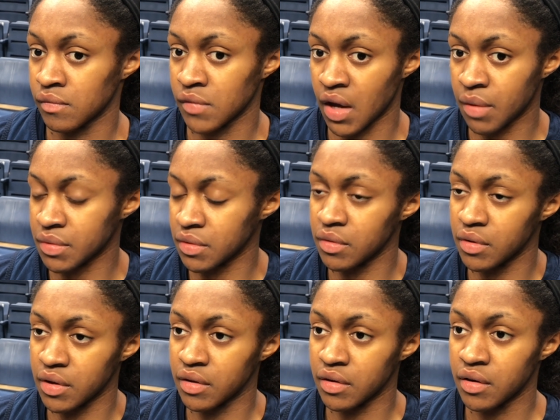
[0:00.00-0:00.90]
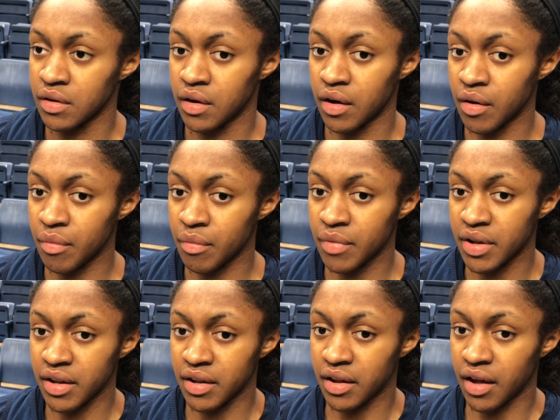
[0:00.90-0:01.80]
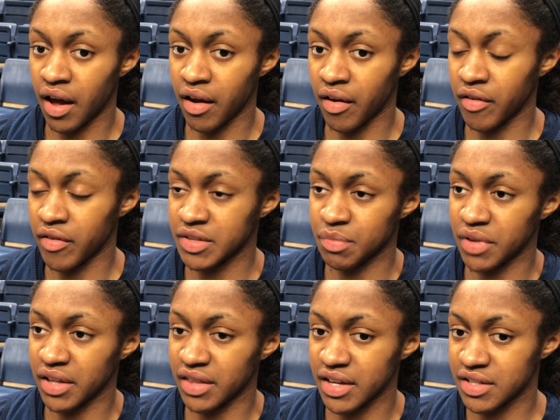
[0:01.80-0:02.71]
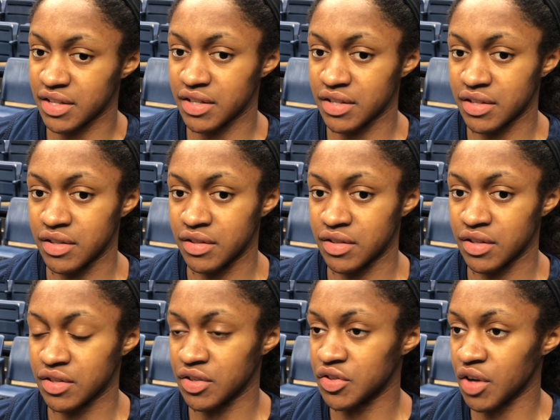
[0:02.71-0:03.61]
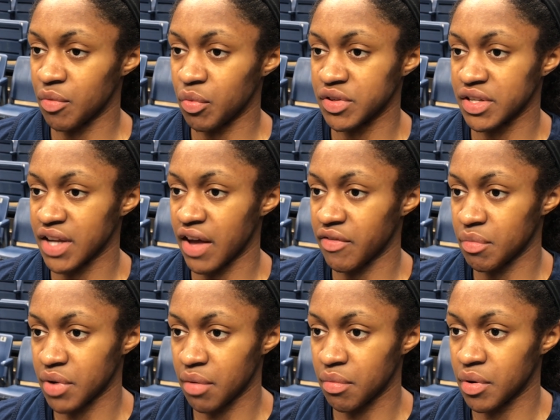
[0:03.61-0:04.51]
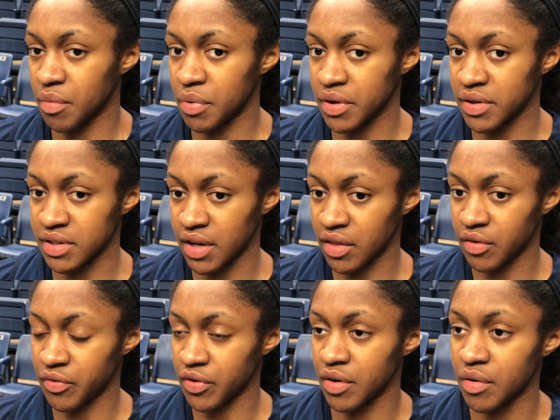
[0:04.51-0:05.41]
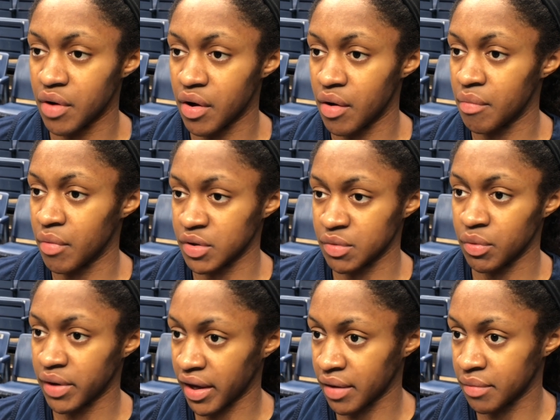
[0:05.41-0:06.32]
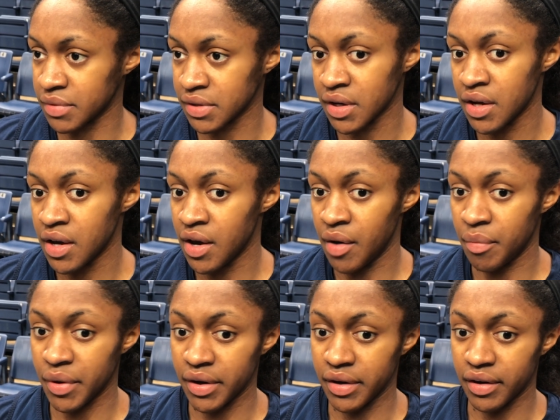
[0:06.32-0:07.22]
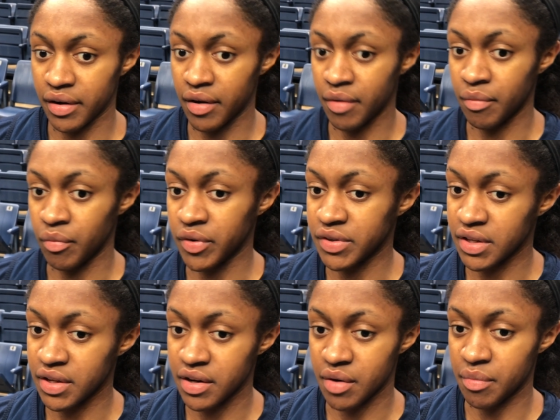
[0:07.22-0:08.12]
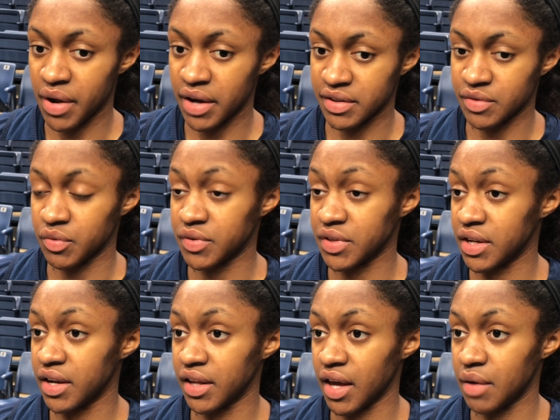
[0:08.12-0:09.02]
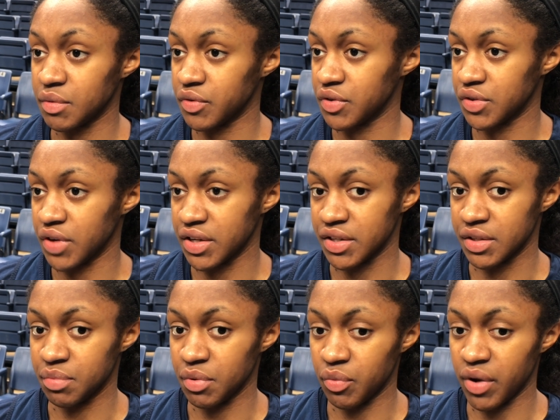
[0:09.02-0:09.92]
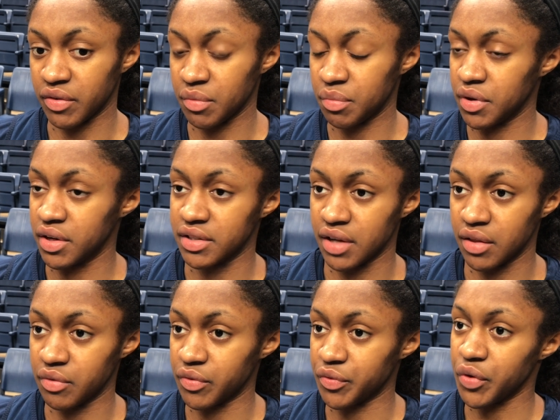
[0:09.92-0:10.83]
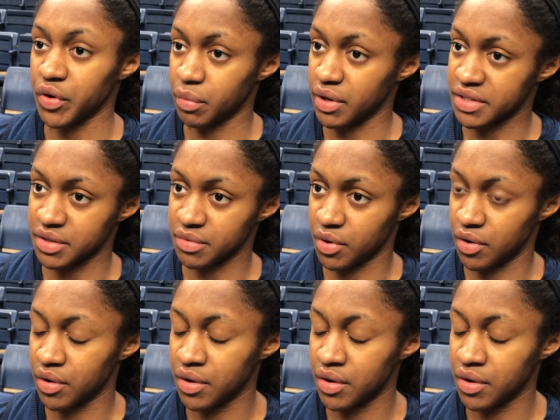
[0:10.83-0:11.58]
Absolutely. It's been like that since the jump. We just haven't been able to put it together for multiple games. But we've seen it in practice. We've seen it in games for stretches, but we have to put it together for 40 minutes tomorrow.